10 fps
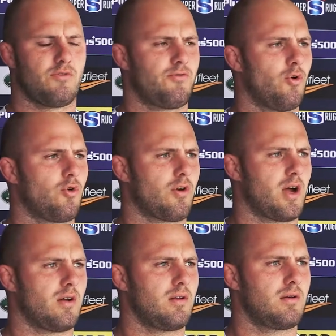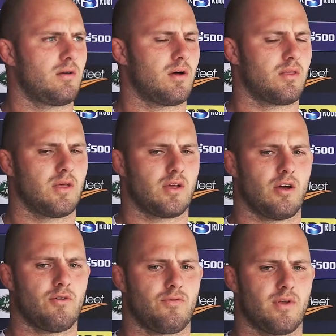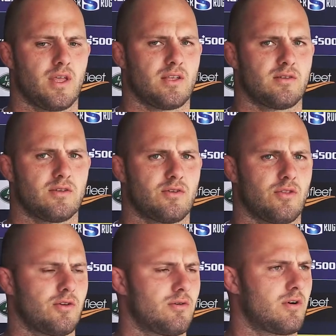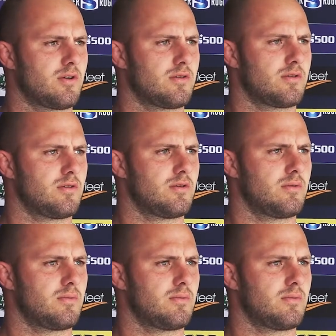full crowd, I think hopefully that's just on the horizon too.